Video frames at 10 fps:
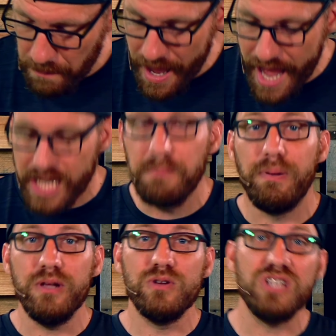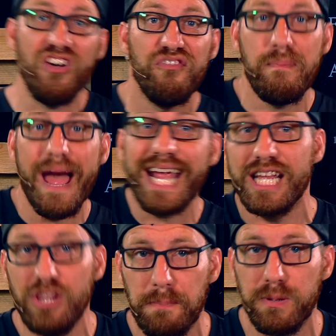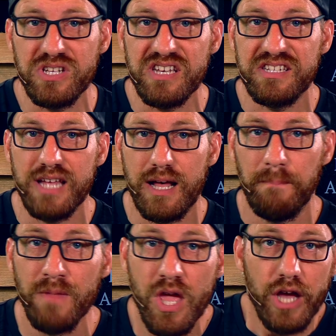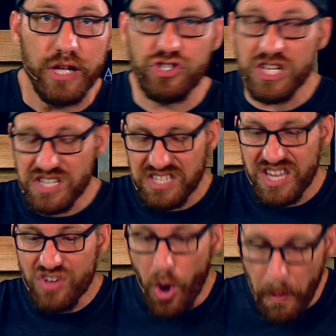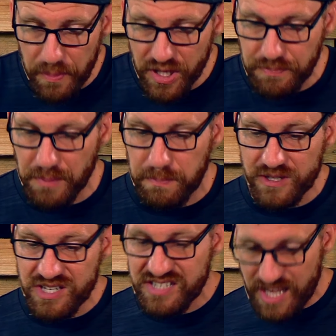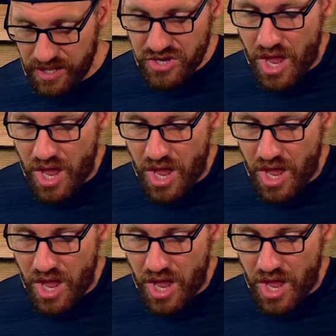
back and put yourself back in the prison cell. Jesus has opened up the prison cells.